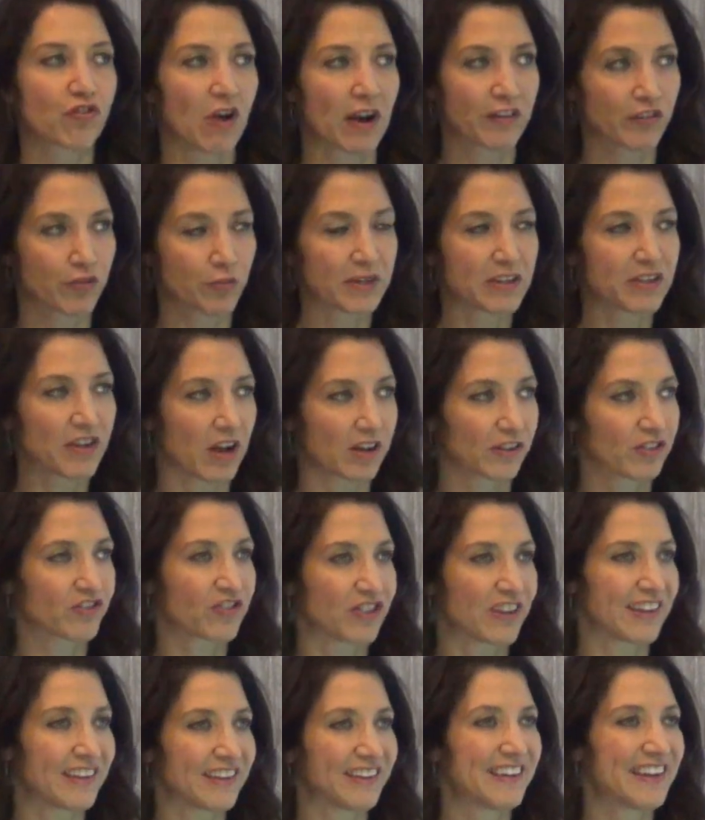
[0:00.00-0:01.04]
stress
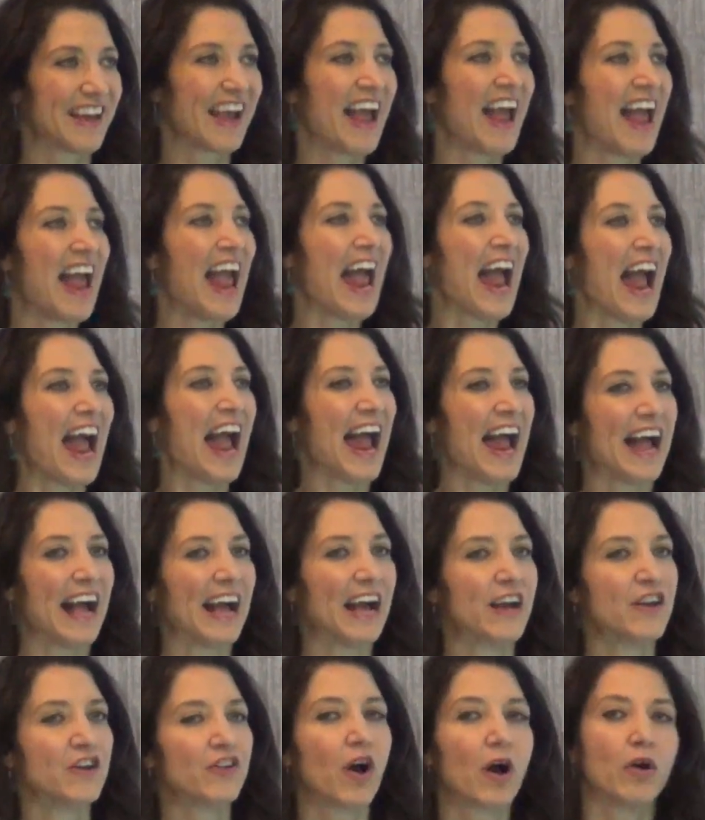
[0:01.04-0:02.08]
reduction,
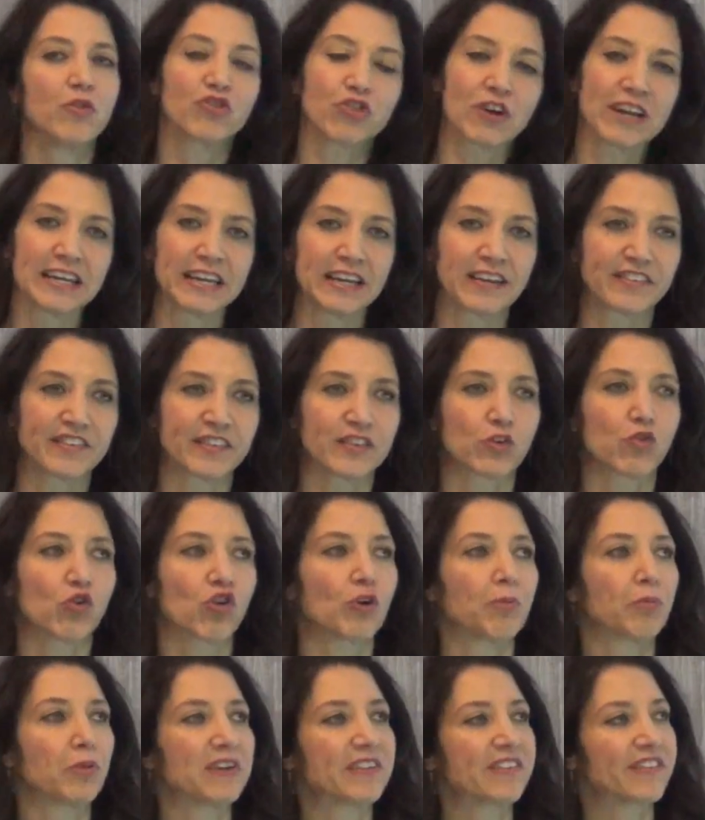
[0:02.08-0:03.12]
and trainings in the
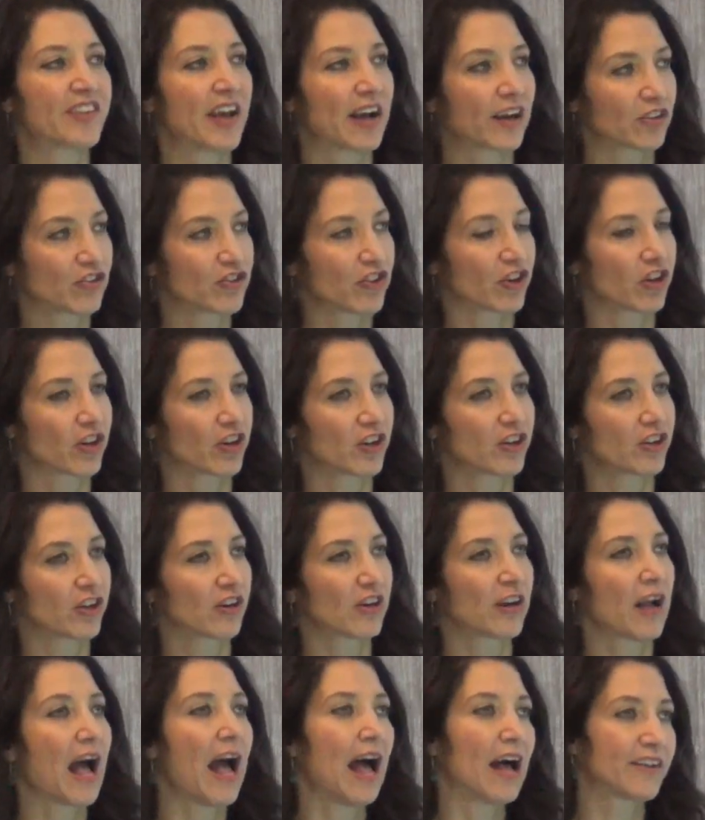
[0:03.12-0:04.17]
corporate
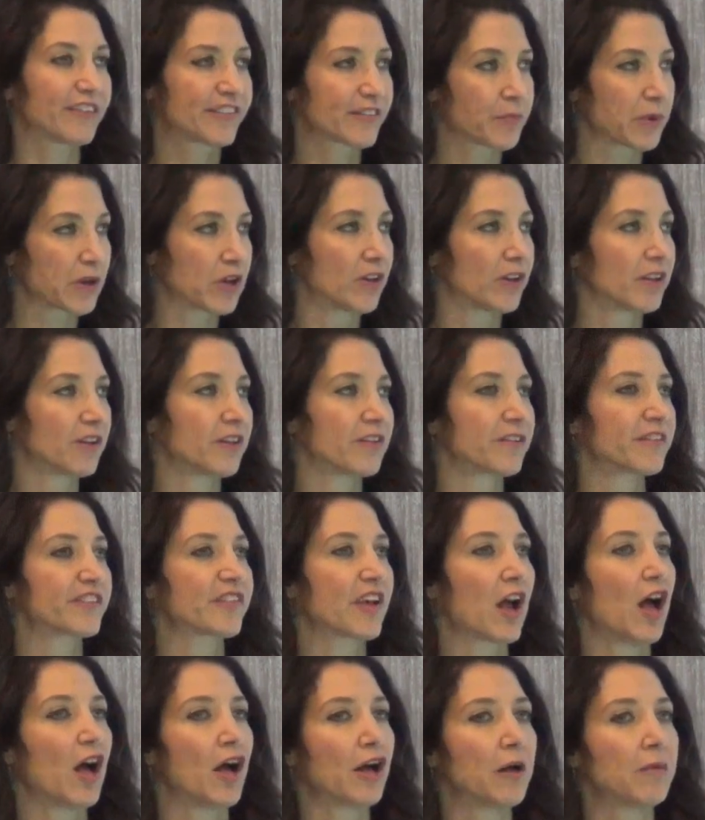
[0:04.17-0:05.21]
sector,
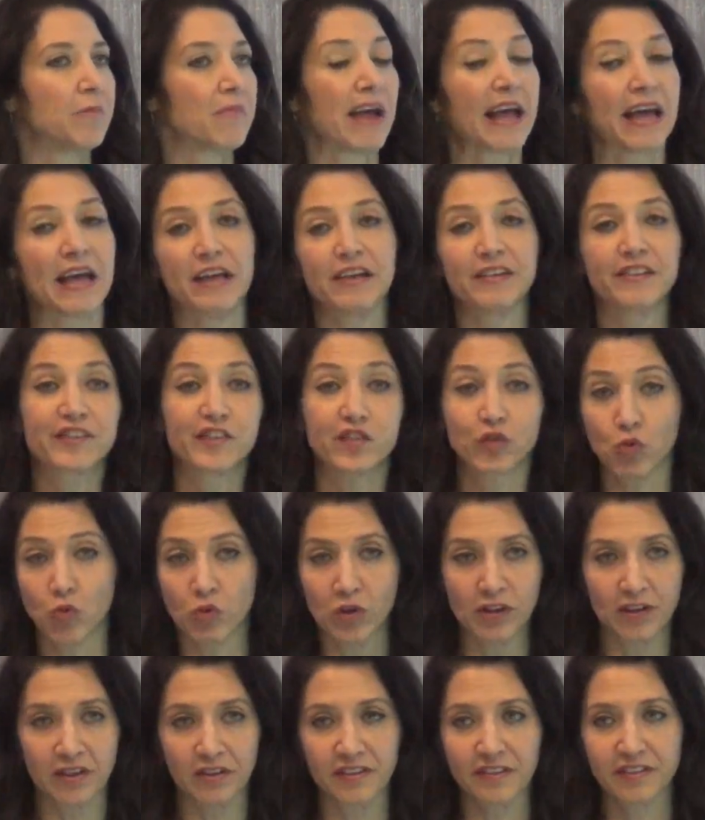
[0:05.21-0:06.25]
hospitals, and
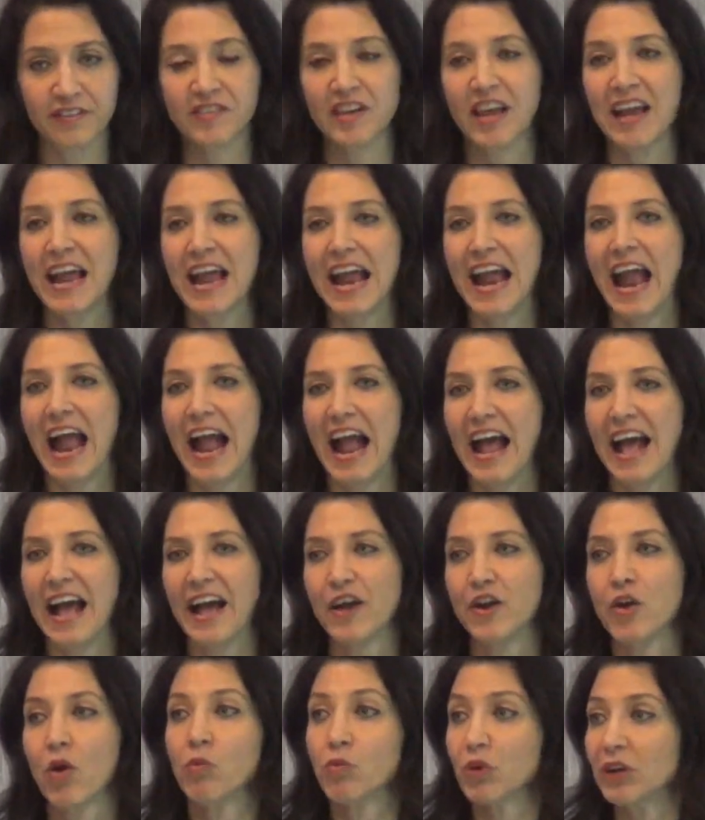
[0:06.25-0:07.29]
schools.
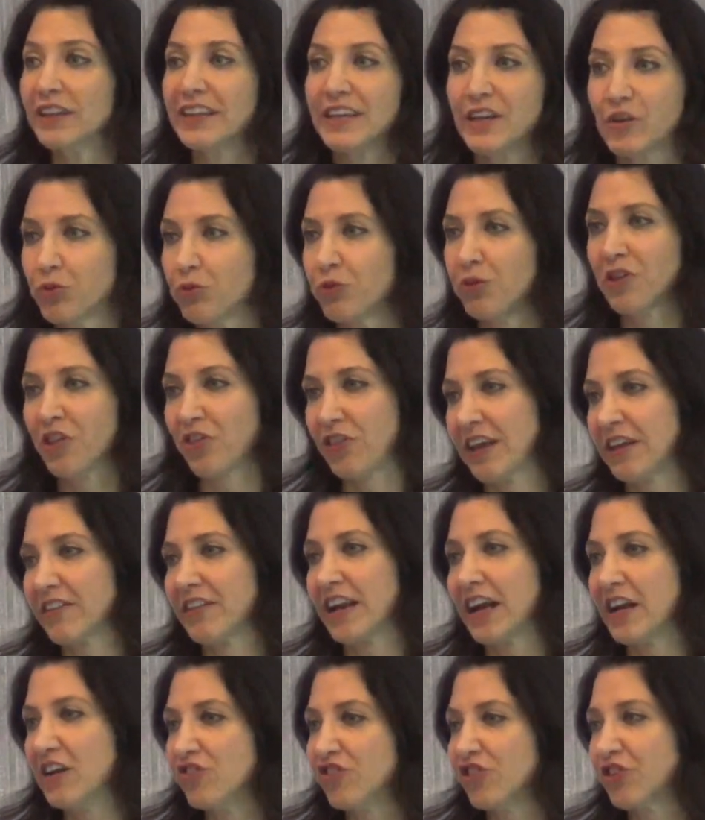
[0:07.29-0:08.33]
And a really cool thing
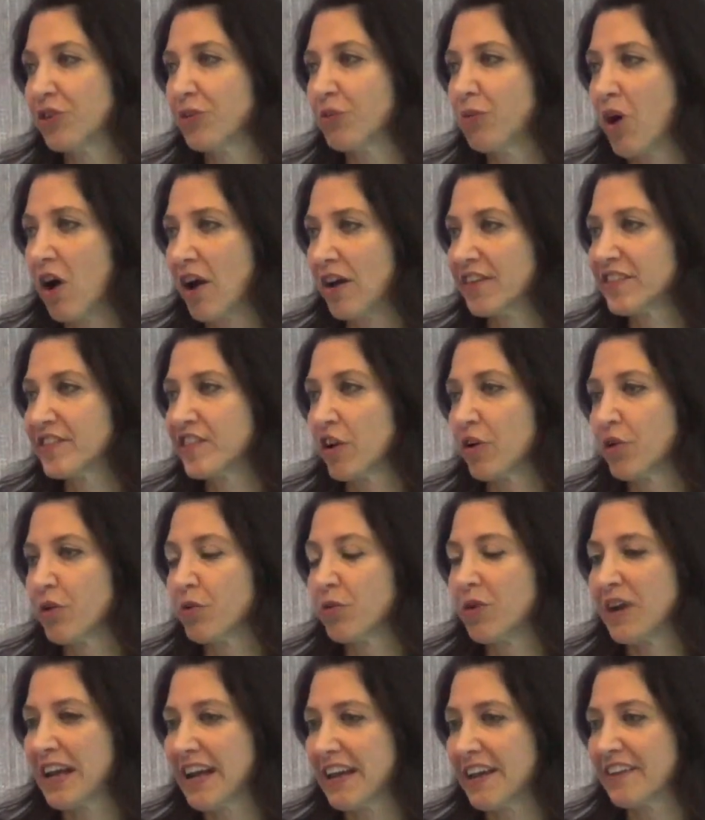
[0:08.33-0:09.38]
that I do
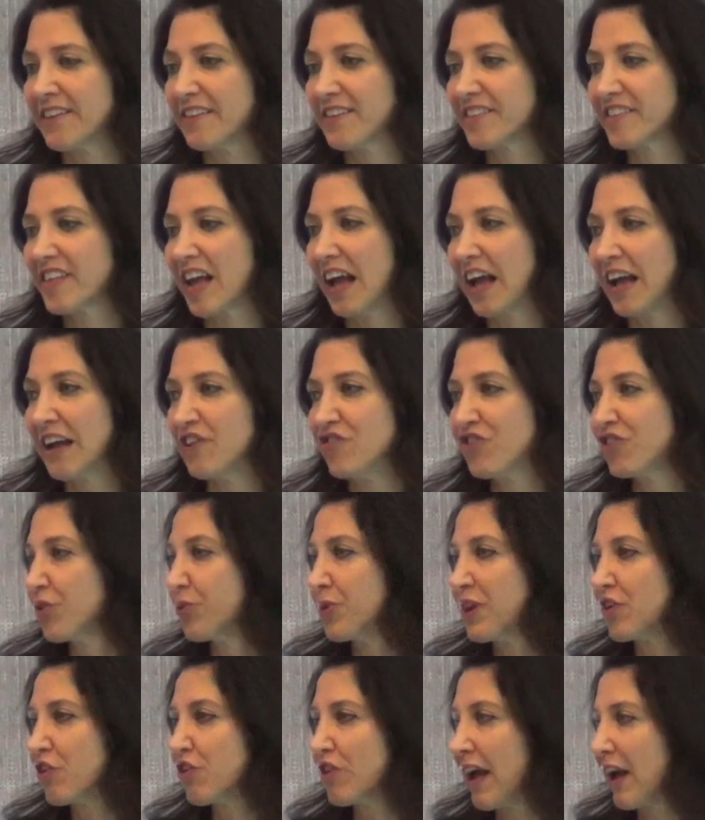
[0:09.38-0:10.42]
also is I
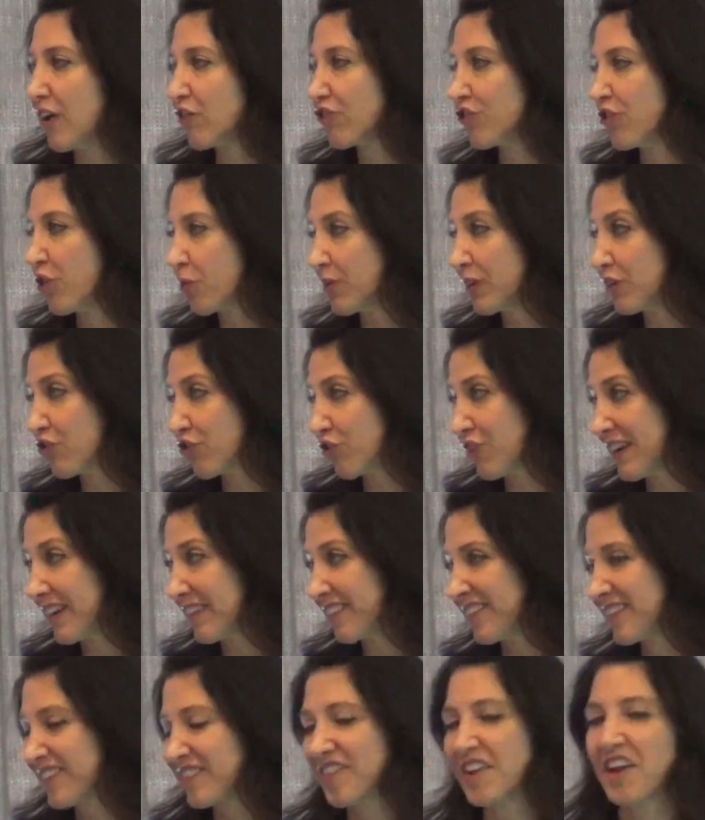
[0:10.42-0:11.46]
do international
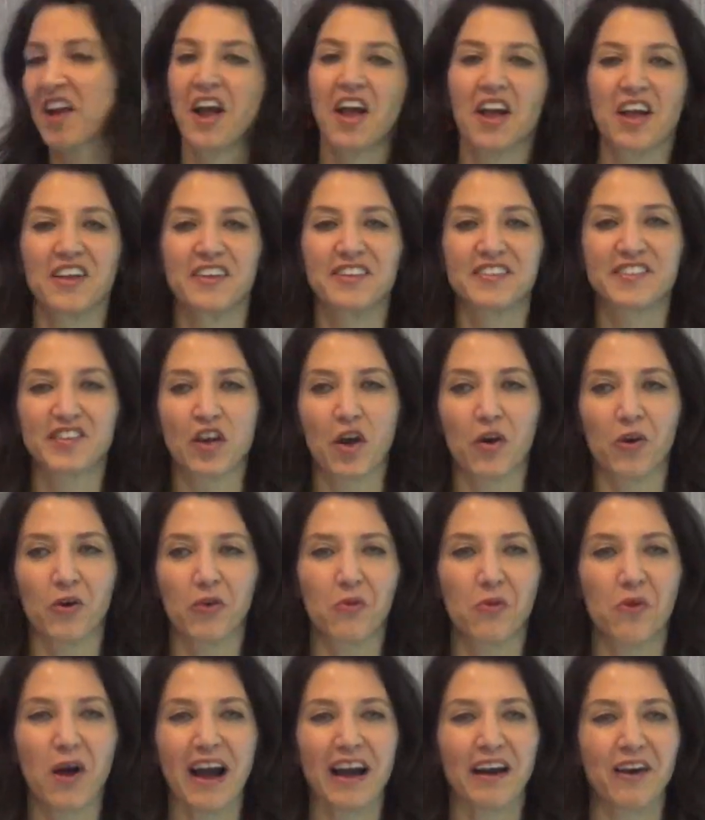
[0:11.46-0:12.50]
retreats.
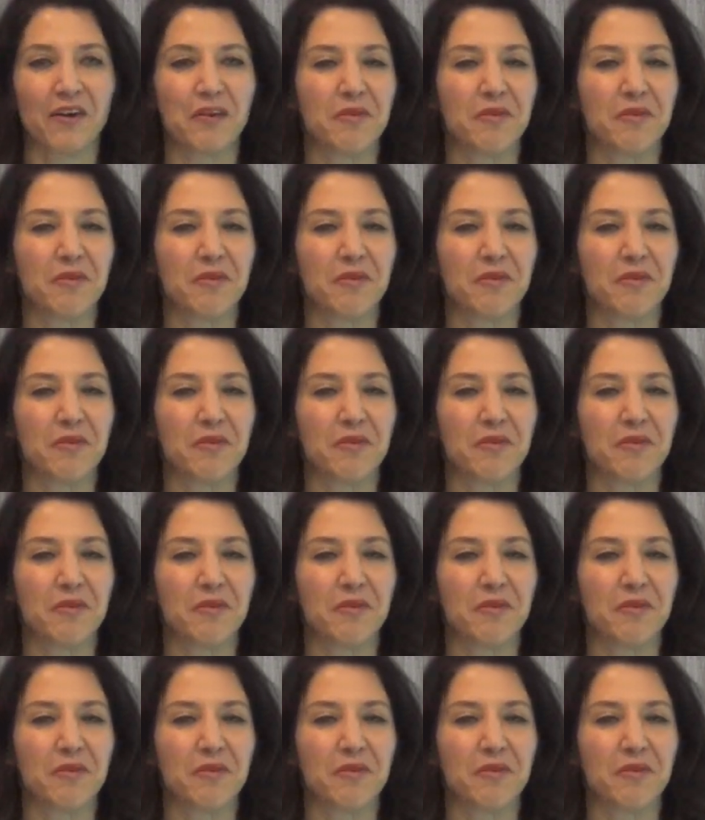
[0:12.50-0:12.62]
So